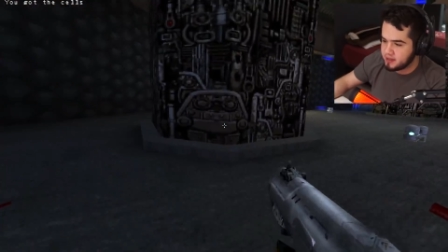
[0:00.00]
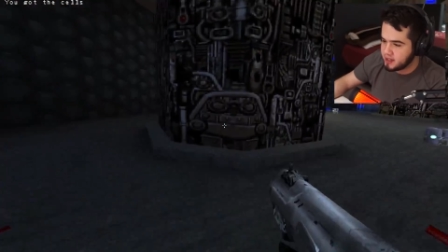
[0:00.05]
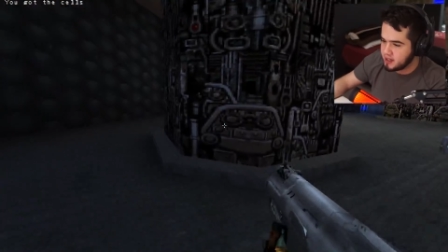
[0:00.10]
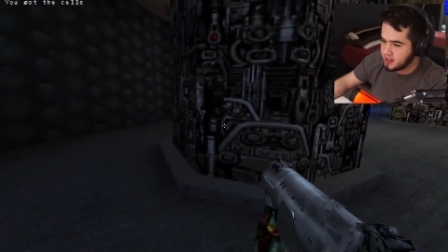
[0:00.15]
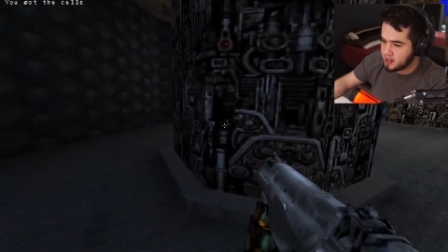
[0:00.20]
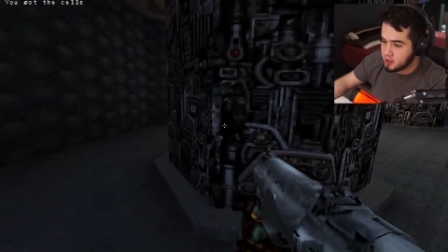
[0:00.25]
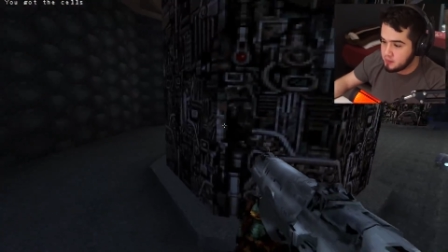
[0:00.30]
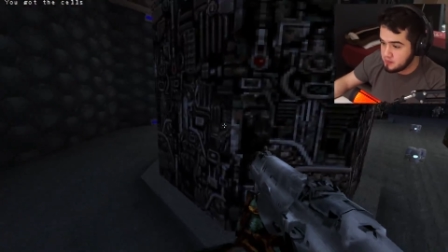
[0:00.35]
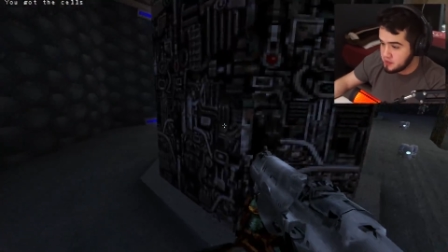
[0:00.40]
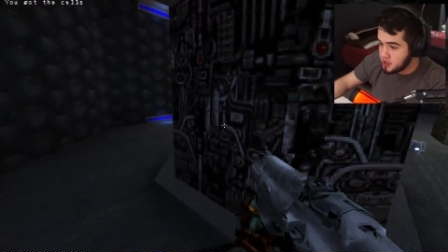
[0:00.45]
the
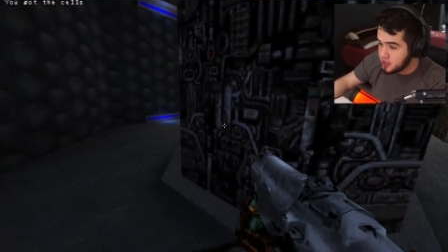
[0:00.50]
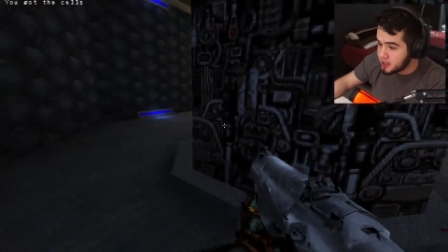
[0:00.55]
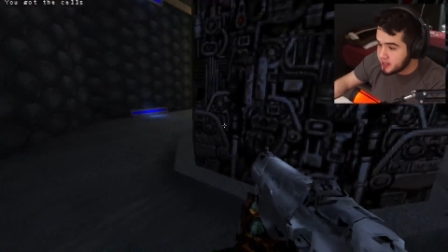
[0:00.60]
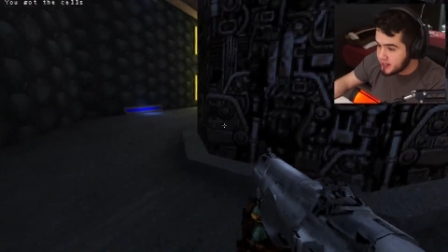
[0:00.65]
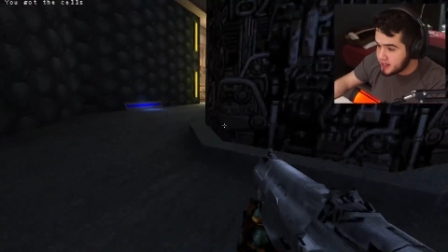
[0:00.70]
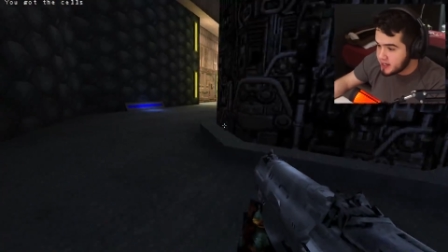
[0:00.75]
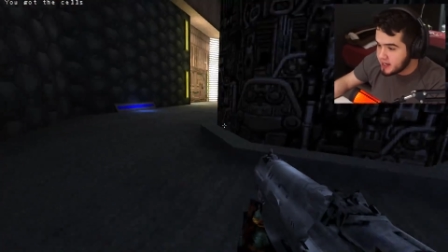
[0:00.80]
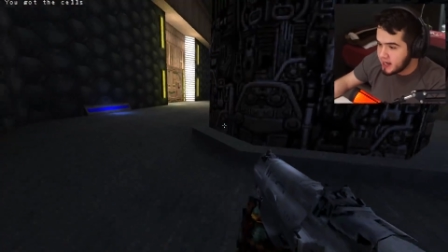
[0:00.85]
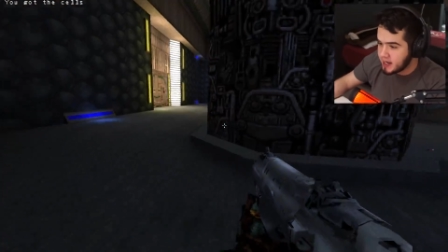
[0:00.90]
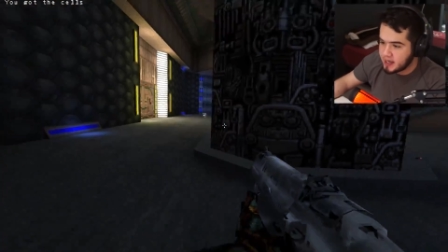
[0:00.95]

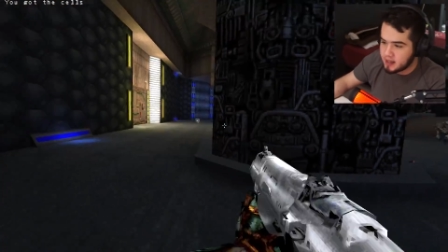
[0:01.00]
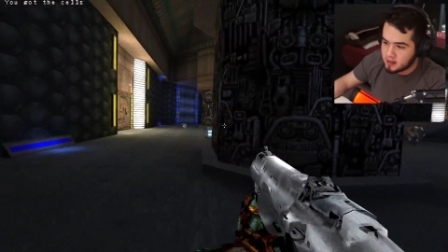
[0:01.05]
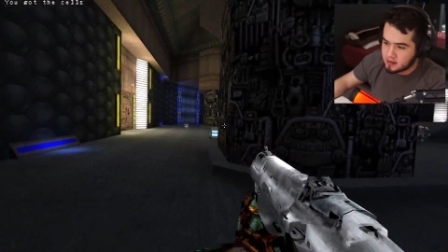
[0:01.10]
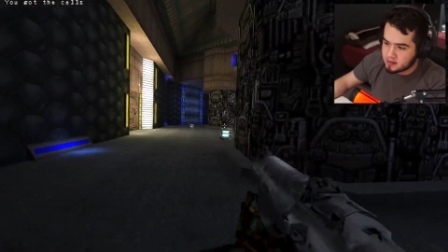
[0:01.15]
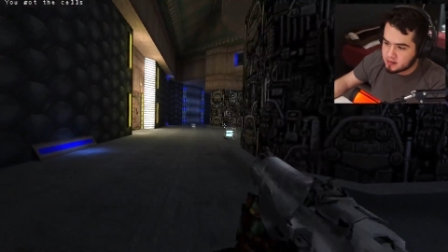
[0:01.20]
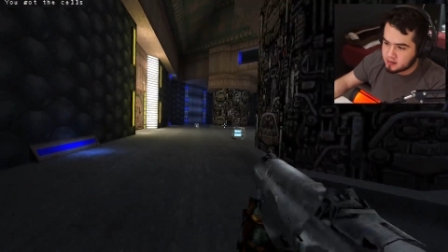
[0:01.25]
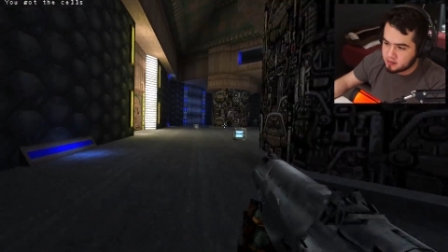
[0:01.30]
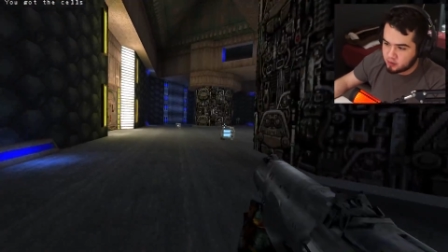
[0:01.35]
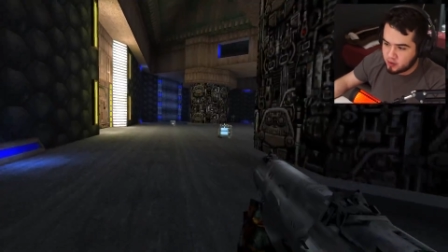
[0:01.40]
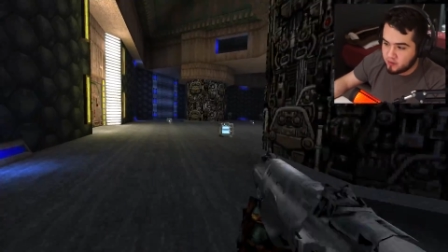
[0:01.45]
community
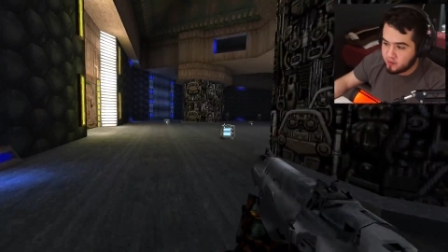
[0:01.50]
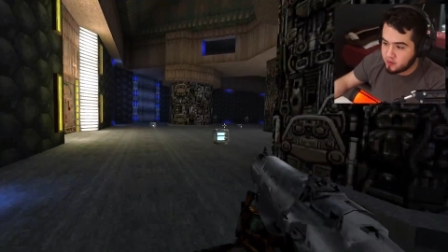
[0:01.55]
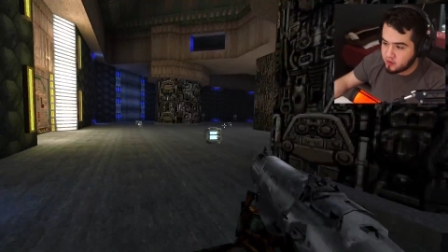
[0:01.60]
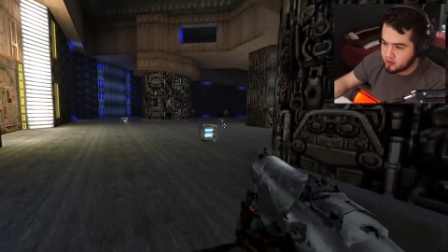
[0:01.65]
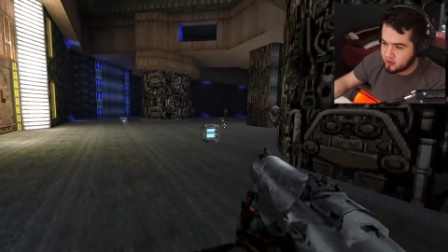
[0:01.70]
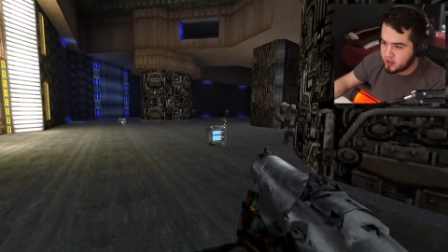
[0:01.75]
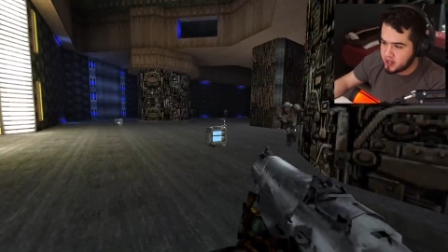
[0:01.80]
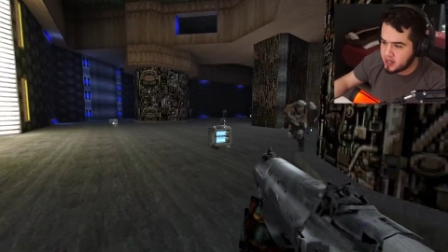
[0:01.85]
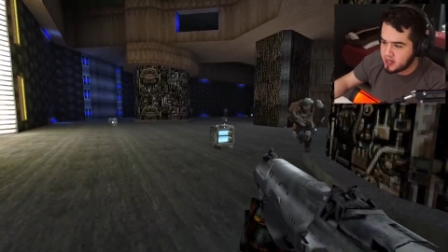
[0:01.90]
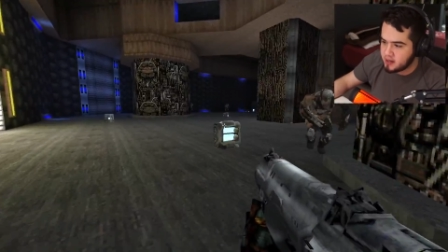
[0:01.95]
and
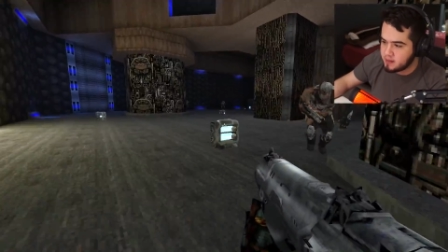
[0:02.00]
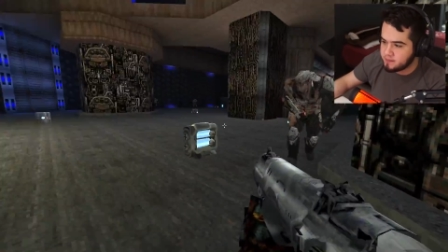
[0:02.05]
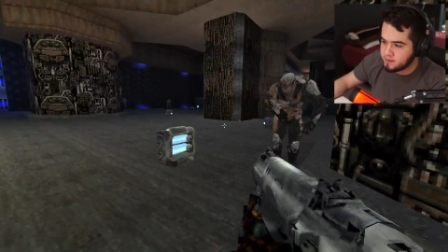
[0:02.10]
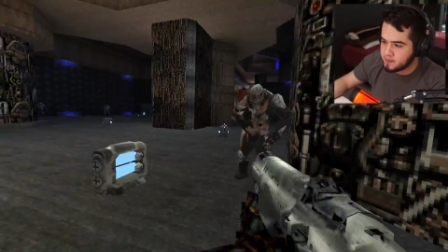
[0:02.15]
343